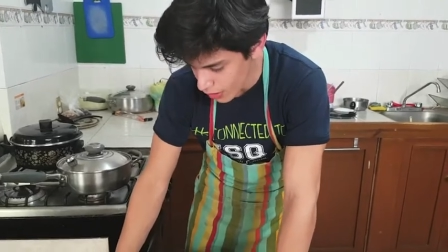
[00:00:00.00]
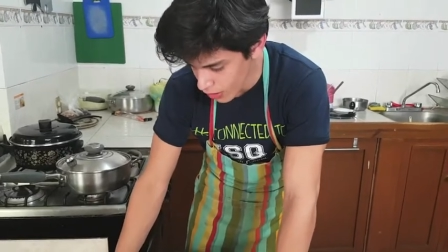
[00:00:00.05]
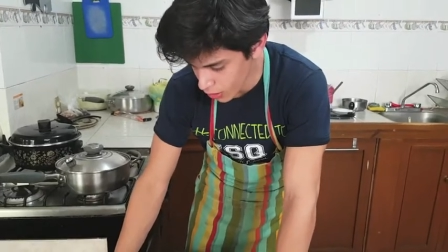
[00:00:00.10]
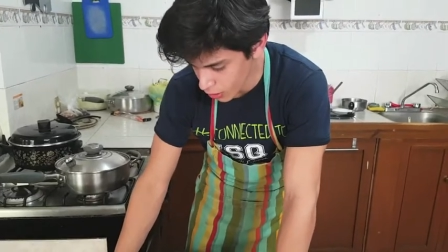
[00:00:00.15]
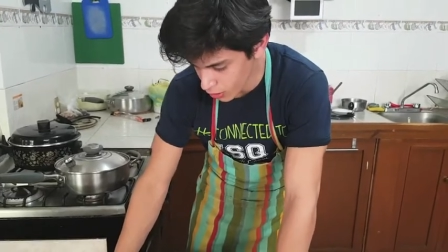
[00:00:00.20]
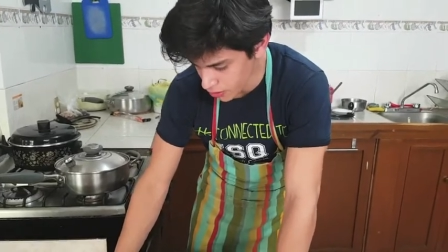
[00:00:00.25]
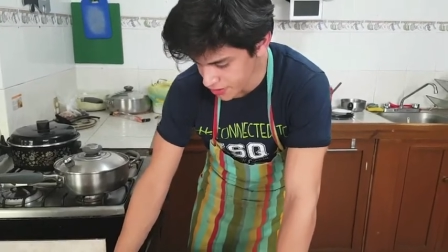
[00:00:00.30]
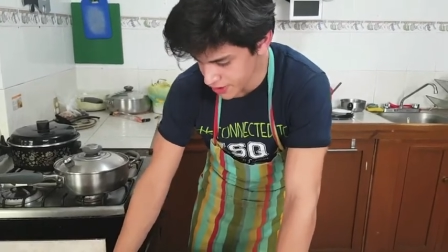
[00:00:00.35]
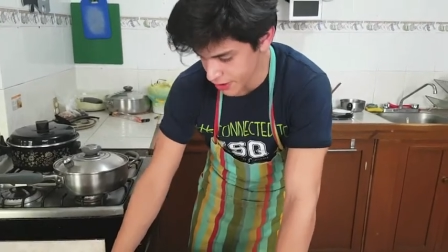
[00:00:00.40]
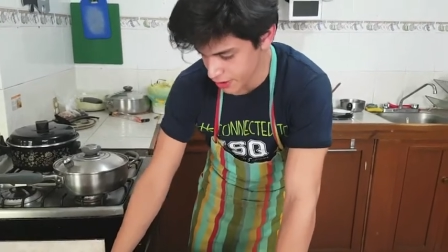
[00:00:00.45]

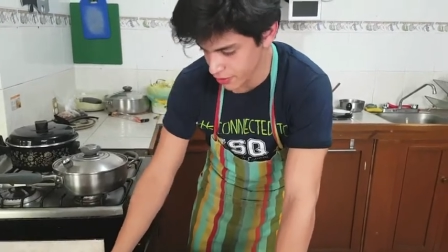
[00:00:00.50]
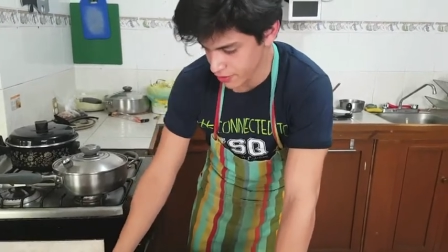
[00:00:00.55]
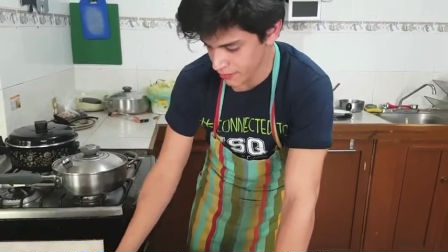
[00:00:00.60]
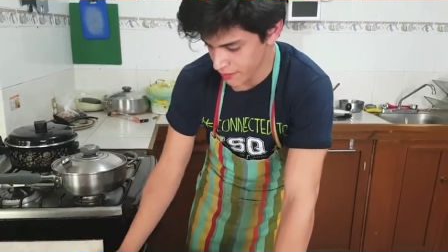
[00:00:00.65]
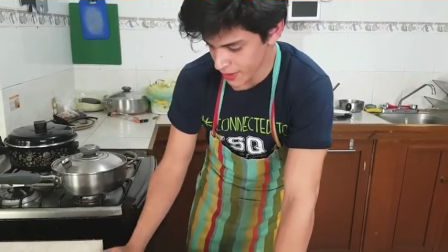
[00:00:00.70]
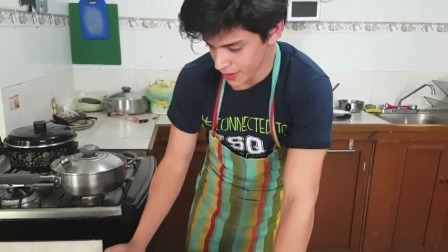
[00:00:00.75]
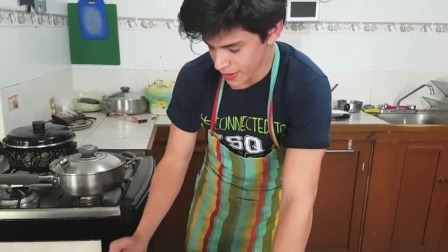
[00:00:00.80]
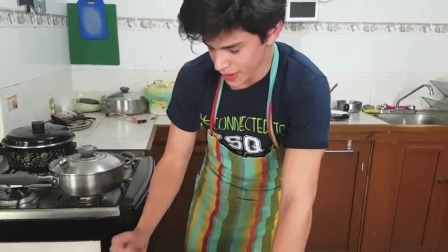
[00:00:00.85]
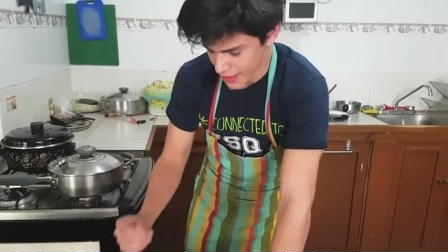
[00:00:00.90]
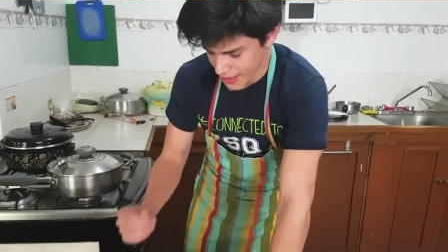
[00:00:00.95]
Also,
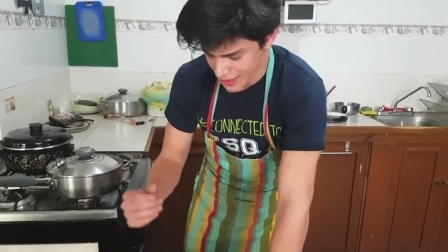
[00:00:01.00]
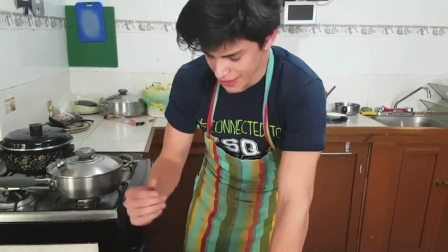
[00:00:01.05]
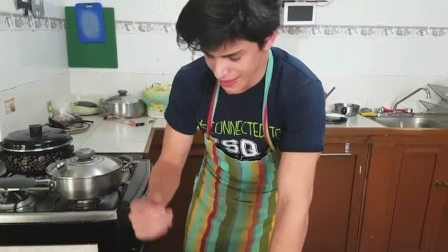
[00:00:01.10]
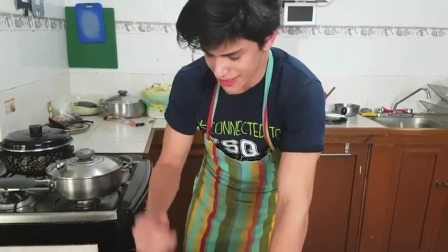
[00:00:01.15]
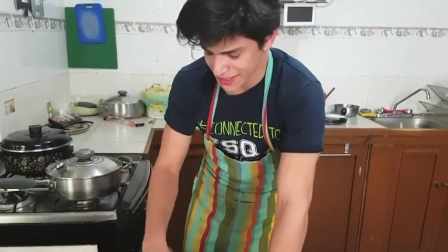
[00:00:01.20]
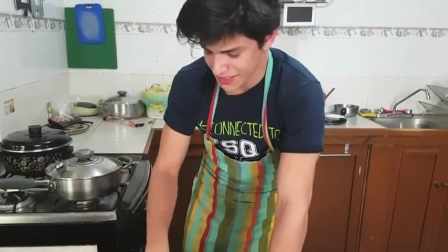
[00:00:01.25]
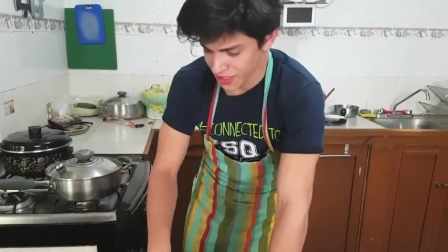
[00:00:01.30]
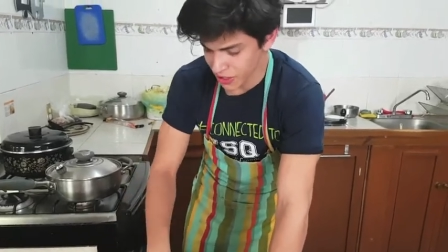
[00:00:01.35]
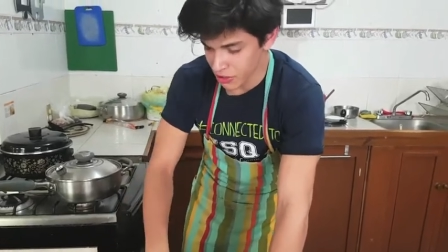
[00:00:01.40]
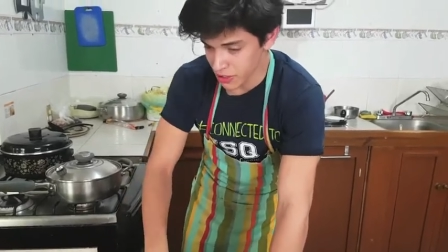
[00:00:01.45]
the
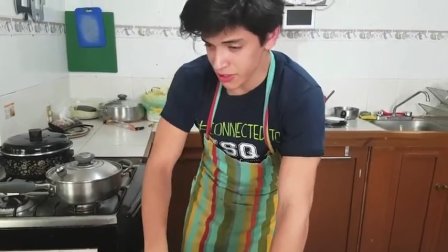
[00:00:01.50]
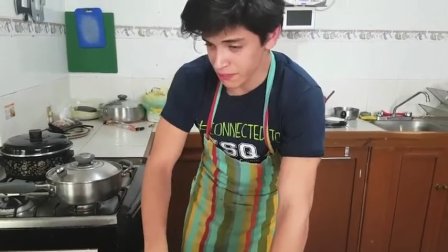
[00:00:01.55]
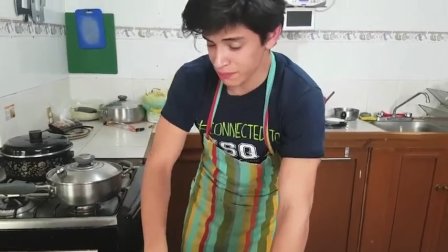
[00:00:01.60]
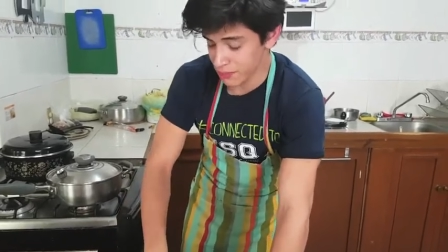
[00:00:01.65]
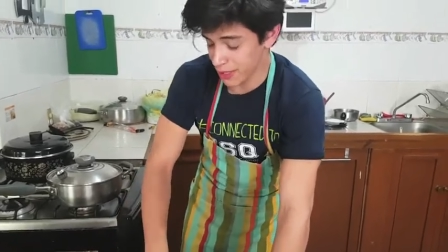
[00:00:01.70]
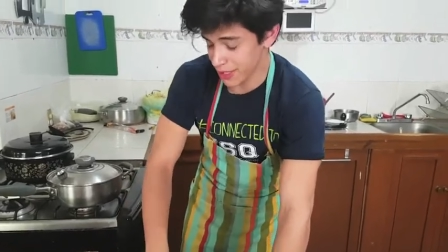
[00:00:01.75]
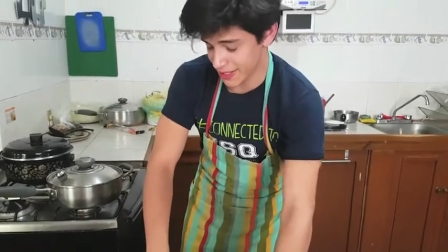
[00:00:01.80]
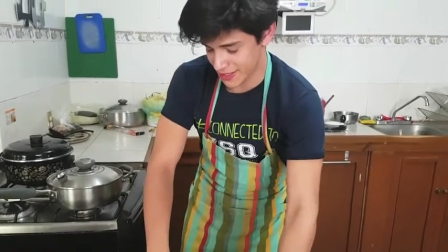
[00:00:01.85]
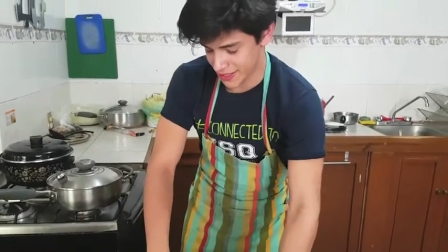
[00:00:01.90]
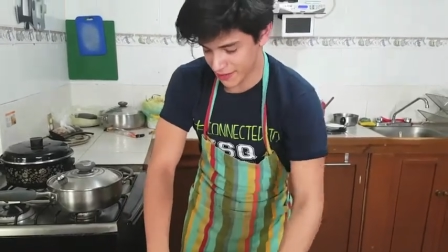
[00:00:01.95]
tectonic
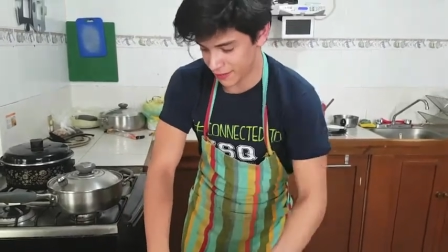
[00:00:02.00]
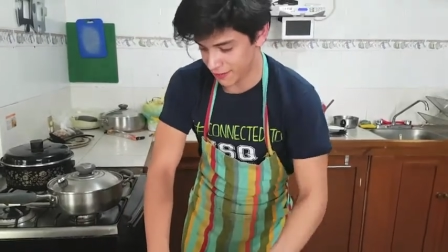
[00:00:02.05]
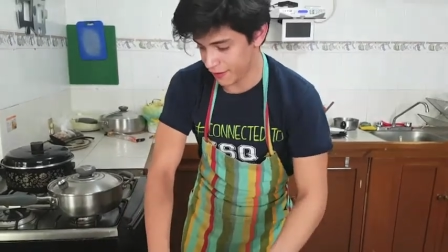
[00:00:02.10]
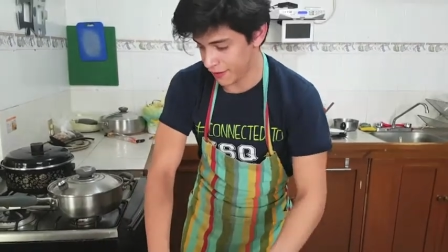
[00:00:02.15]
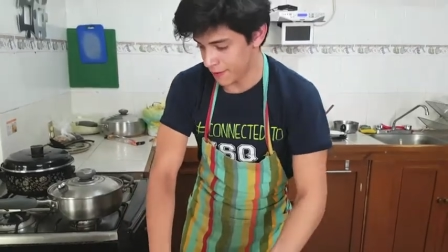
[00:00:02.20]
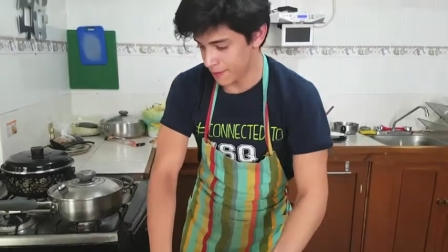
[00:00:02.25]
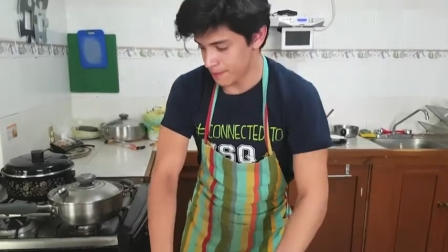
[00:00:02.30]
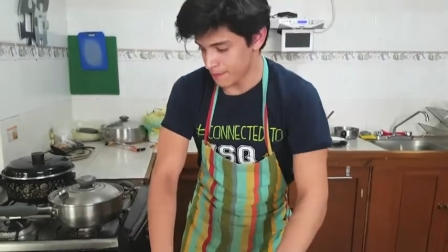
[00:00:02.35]
plates of